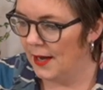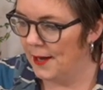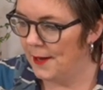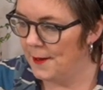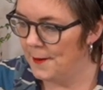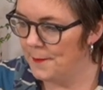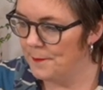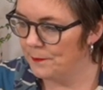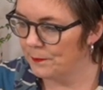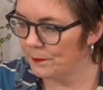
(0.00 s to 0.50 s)

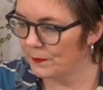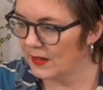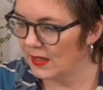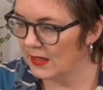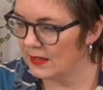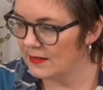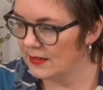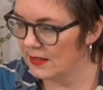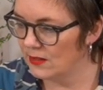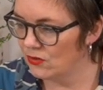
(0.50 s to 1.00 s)

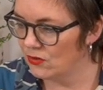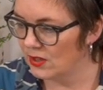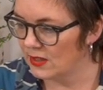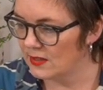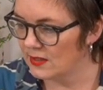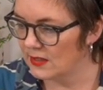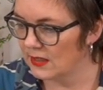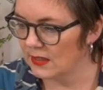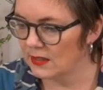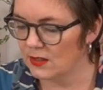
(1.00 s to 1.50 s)
It's
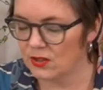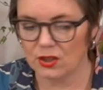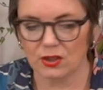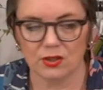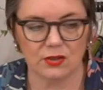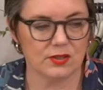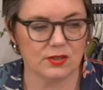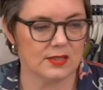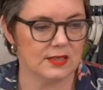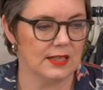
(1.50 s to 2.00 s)
interesting
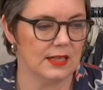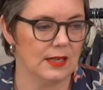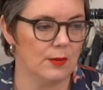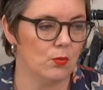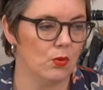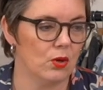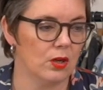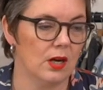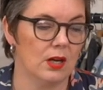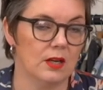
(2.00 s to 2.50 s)
to see
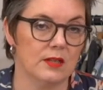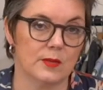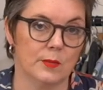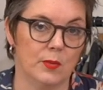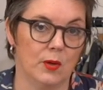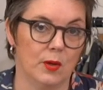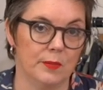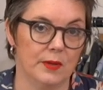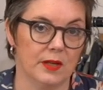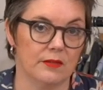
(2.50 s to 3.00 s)
what colours are
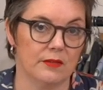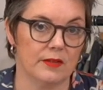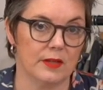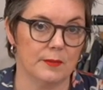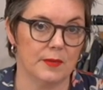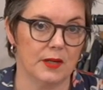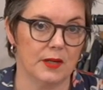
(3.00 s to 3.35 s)
popular at